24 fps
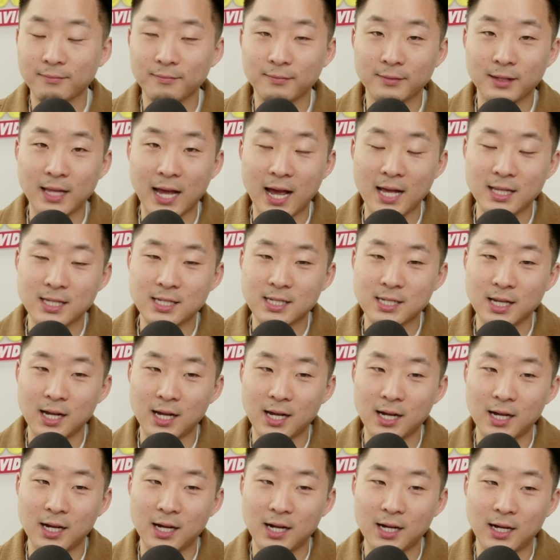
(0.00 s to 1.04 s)
That's
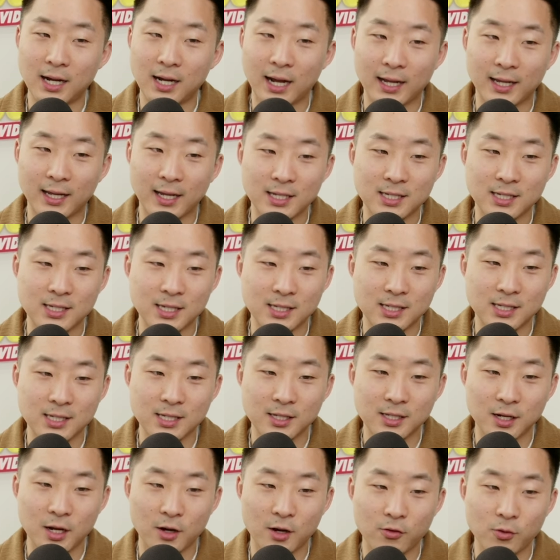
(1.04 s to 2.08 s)
uh, I guess it's the
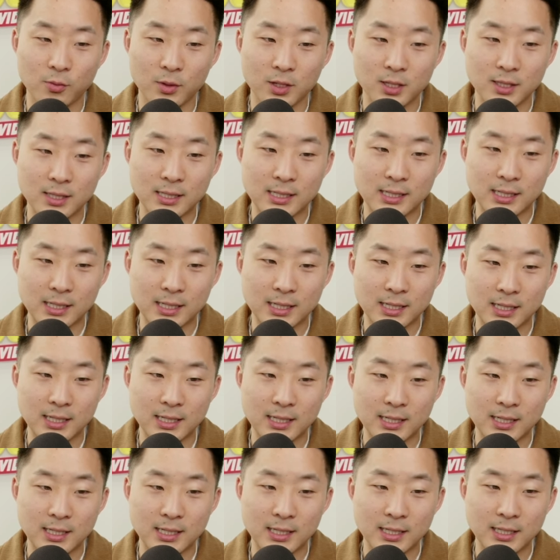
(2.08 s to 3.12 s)
government's.
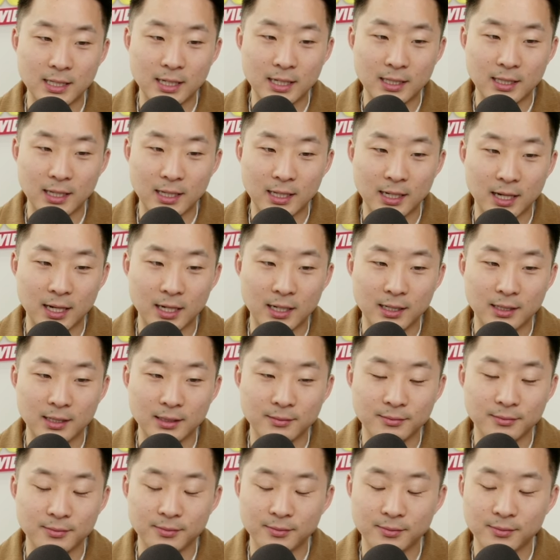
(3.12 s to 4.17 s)
Uh, they they gotta
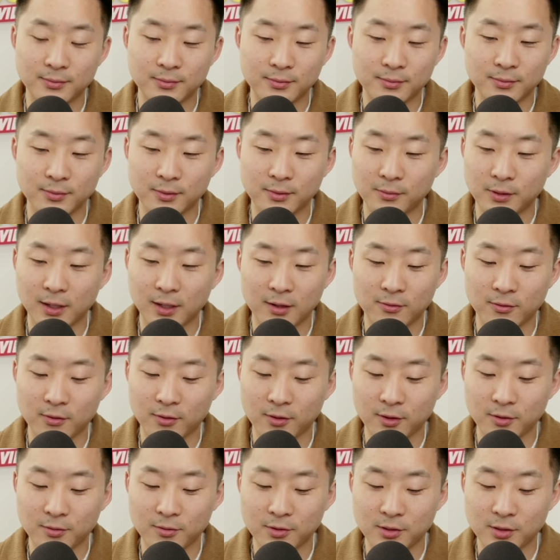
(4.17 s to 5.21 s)
whatever.
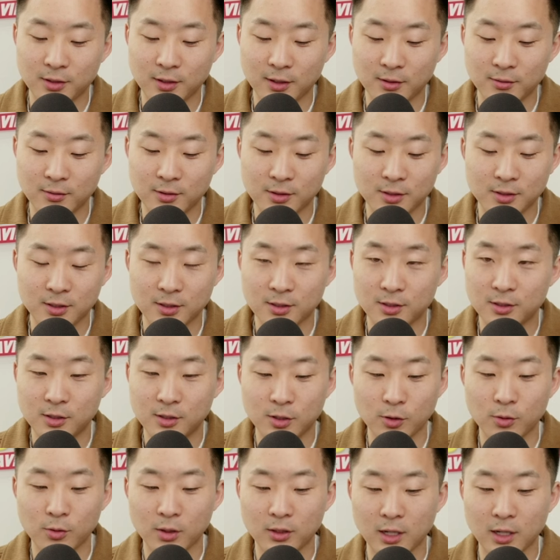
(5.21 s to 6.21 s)
They're. I mean, they're they're, they're beefing.